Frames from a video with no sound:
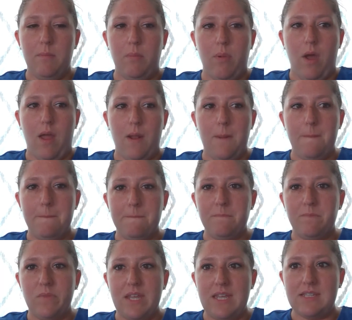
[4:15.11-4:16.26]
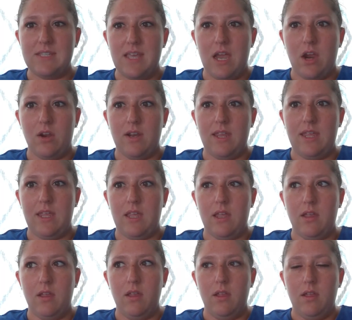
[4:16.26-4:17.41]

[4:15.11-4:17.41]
but he's there and he